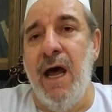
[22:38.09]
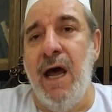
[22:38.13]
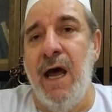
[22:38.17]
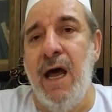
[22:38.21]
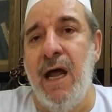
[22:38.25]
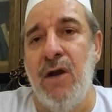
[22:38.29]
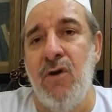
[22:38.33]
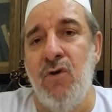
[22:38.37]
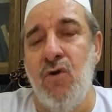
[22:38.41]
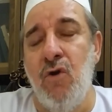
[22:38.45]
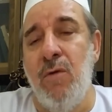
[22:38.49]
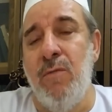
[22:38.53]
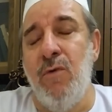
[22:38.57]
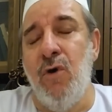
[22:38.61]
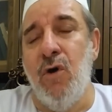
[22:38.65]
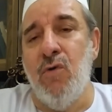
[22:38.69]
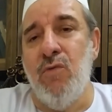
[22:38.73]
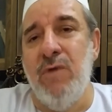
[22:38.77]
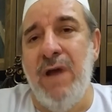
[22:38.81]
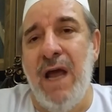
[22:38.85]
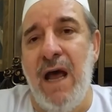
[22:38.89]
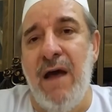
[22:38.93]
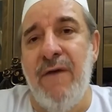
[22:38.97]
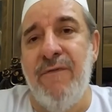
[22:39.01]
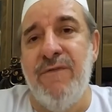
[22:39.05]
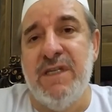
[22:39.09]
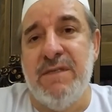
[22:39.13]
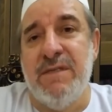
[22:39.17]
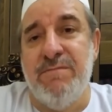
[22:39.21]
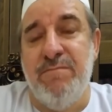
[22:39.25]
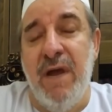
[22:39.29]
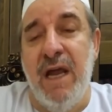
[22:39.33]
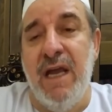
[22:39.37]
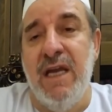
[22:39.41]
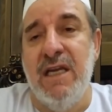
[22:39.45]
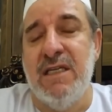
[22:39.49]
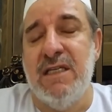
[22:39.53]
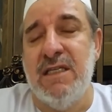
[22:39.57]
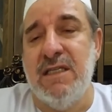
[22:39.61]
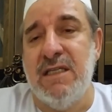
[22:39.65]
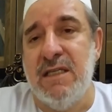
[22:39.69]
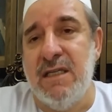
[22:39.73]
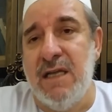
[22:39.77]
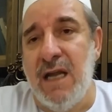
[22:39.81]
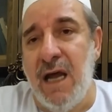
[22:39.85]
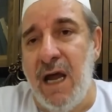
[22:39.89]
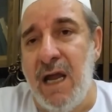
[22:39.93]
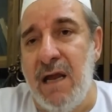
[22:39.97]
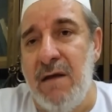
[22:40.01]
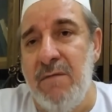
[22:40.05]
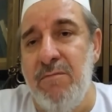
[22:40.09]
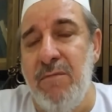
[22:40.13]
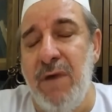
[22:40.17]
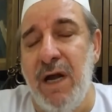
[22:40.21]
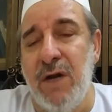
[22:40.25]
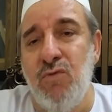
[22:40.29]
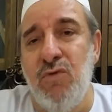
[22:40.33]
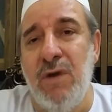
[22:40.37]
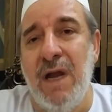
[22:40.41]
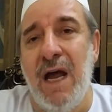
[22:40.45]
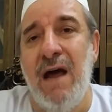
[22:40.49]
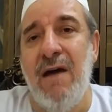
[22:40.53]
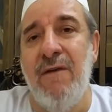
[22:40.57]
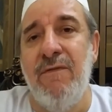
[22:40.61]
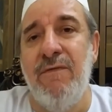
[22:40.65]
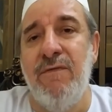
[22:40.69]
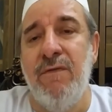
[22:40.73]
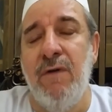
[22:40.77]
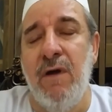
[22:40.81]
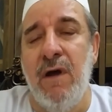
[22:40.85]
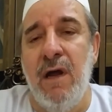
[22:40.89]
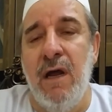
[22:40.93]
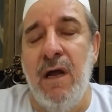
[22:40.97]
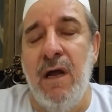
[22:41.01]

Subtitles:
And no more we have space time, but we have